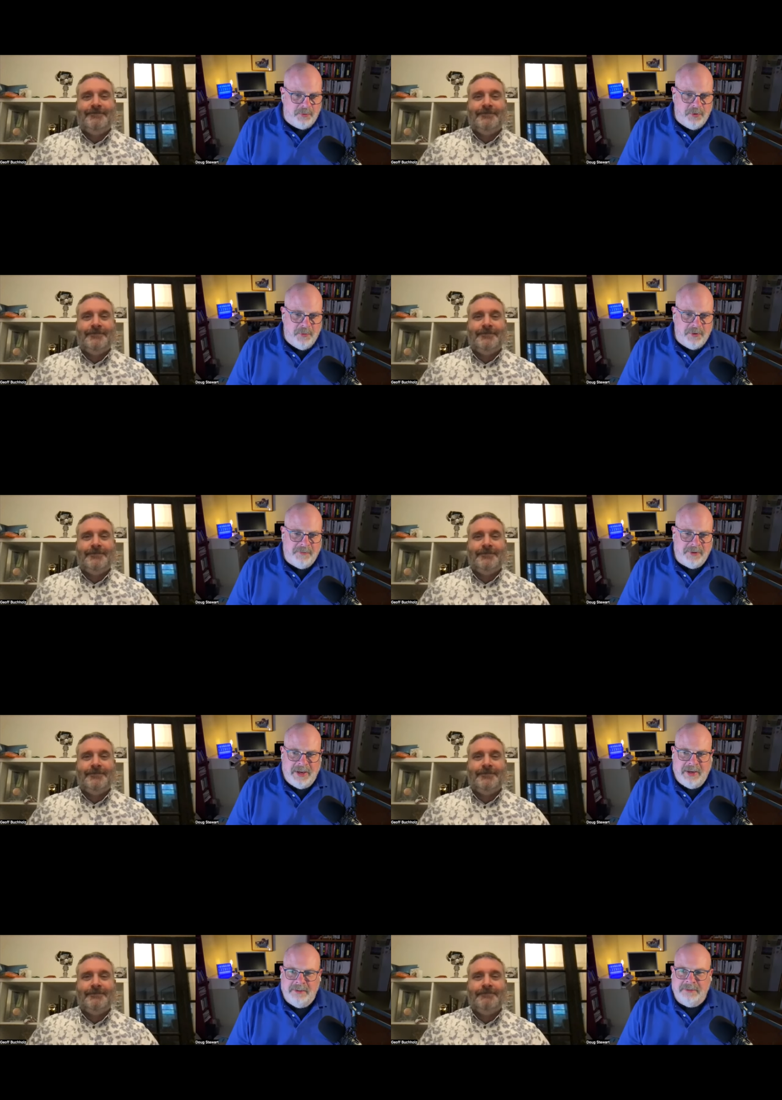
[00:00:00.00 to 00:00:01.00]
Speaker 1: road of
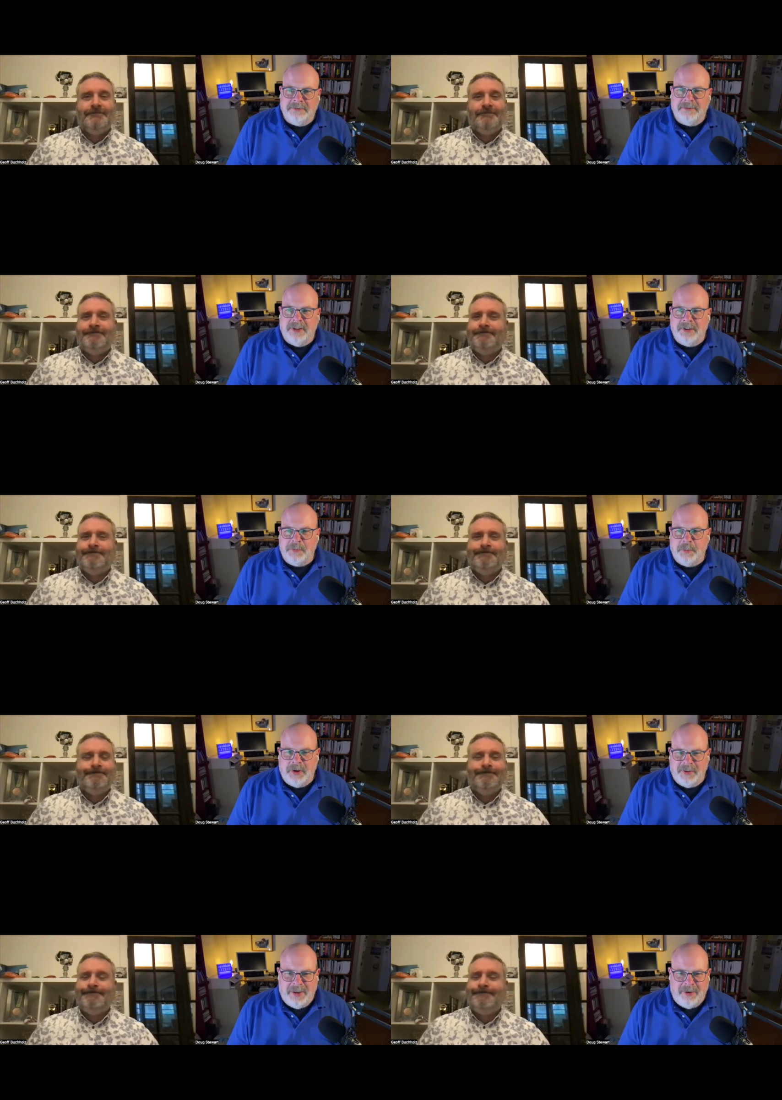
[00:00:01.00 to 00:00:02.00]
late. Let's
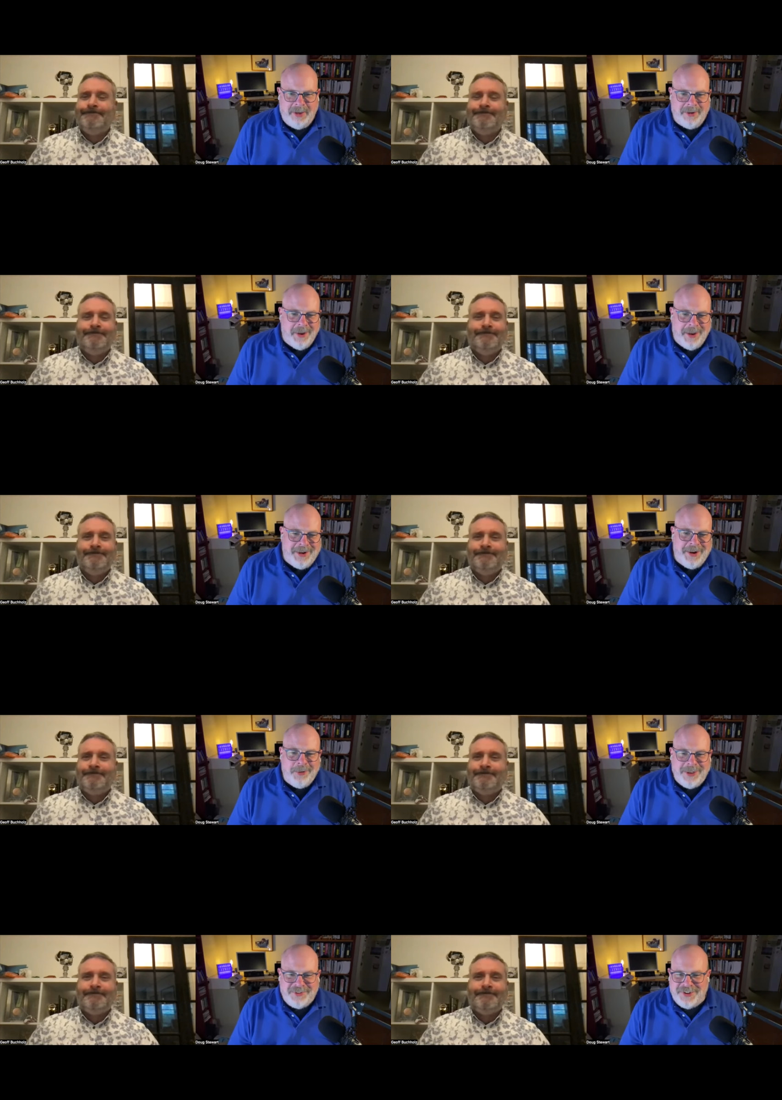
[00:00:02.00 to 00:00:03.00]
put it that. I, kn- I
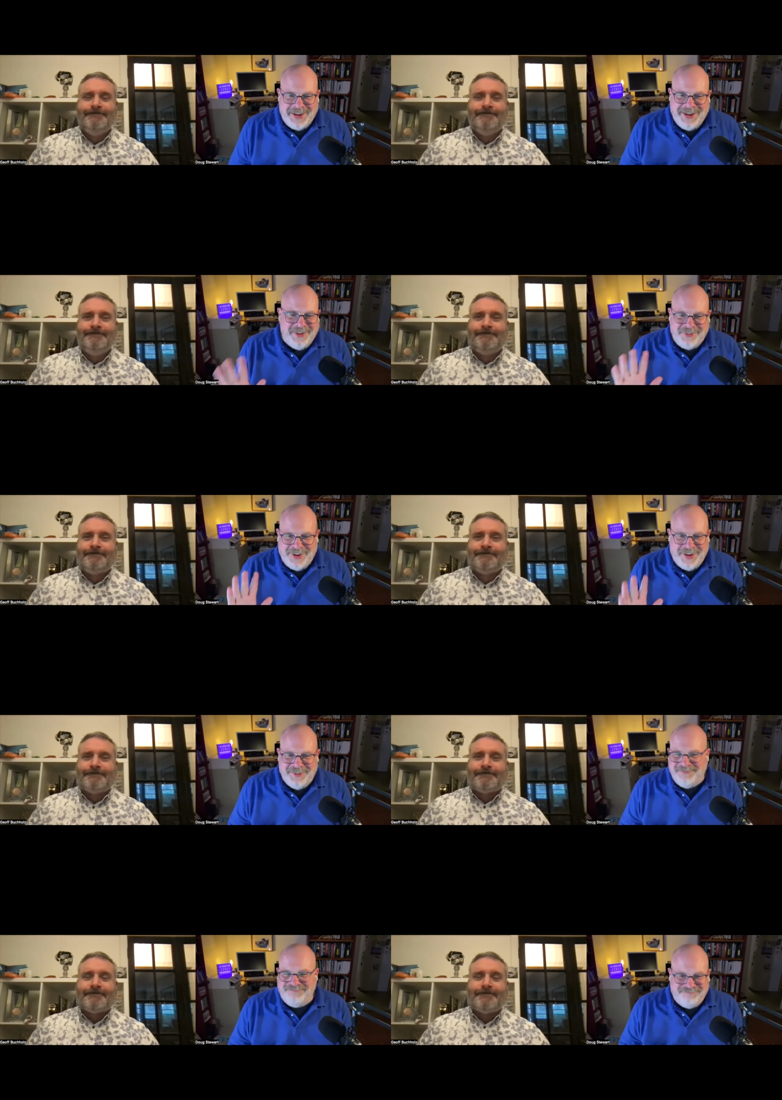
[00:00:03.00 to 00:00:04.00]
know that's an
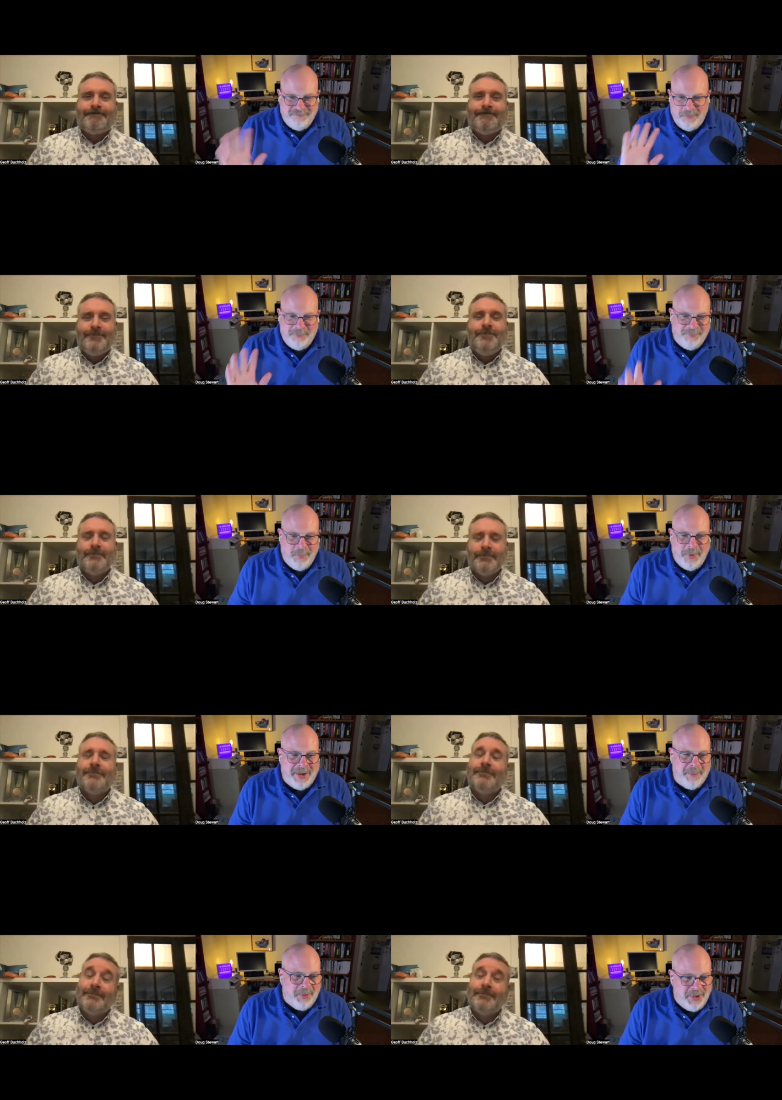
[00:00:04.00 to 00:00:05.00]
easy
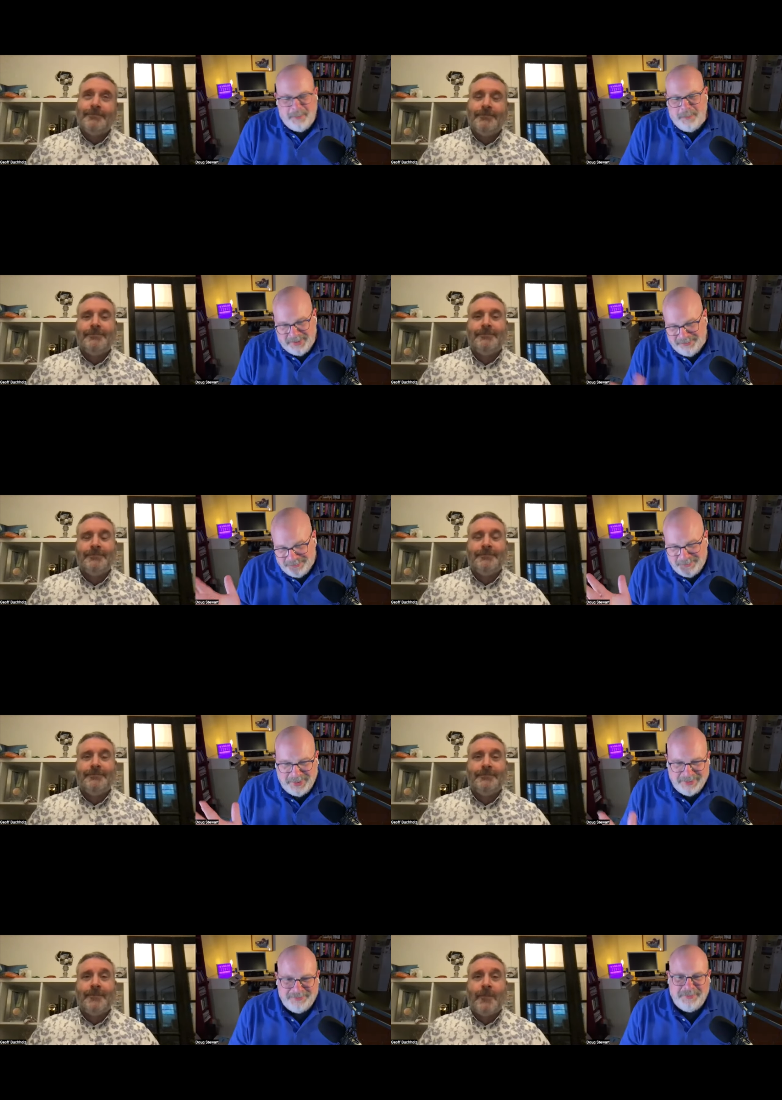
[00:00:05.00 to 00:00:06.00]
way to put it, but
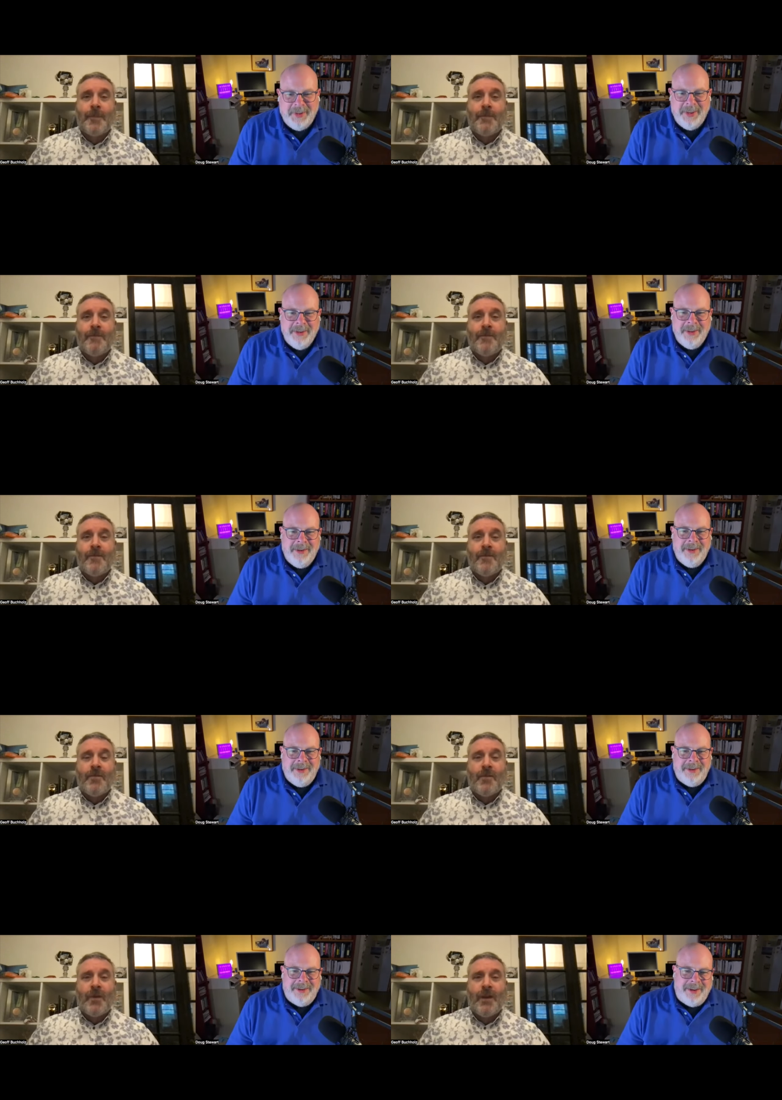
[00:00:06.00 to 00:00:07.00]
well,
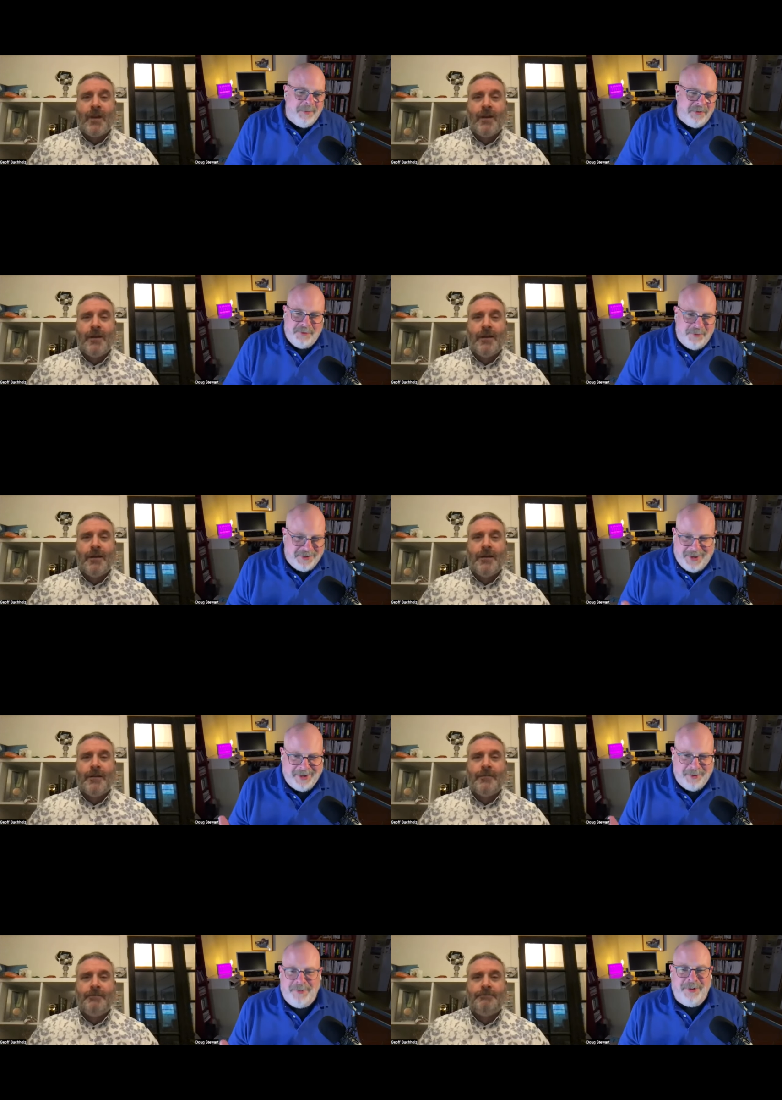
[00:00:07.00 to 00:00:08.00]
I was a
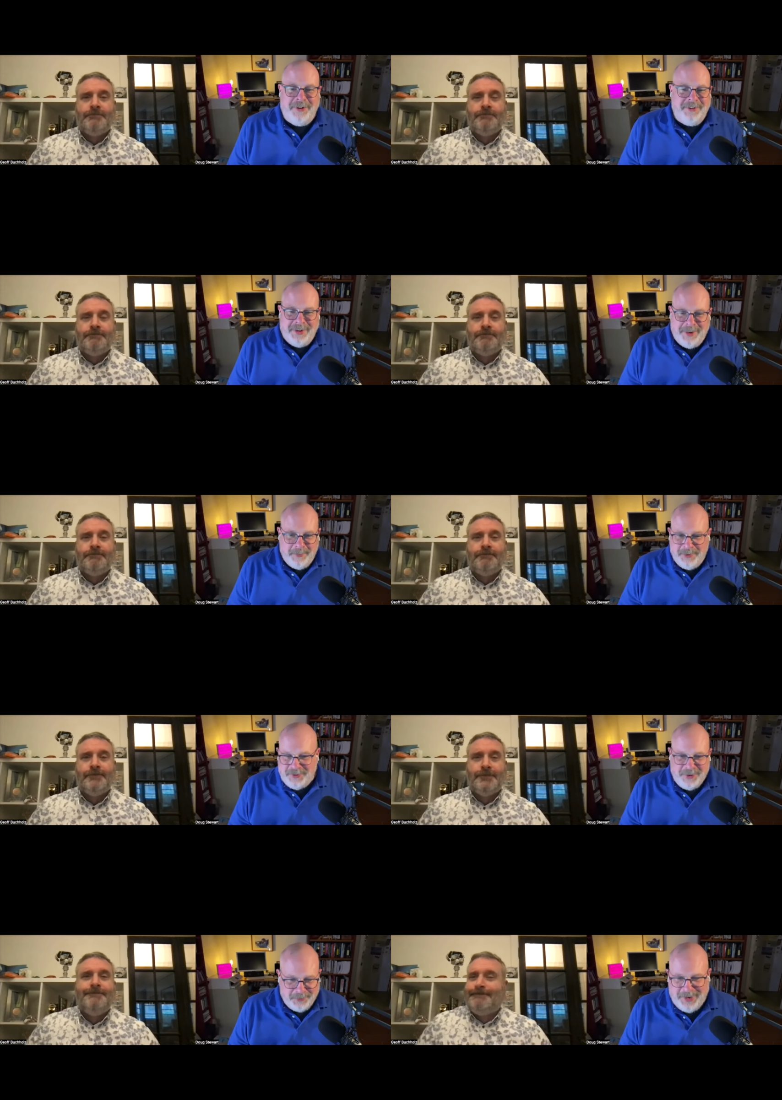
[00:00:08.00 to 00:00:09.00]
photographer and I
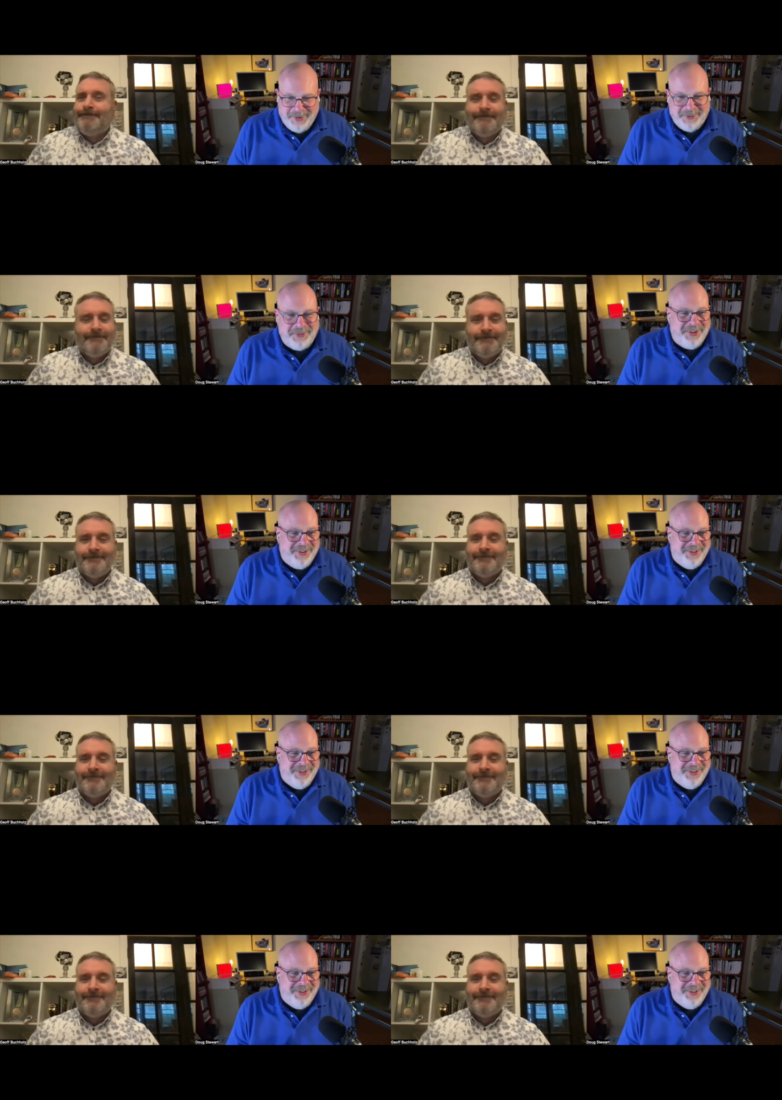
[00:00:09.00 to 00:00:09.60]
wasn't a writer. So.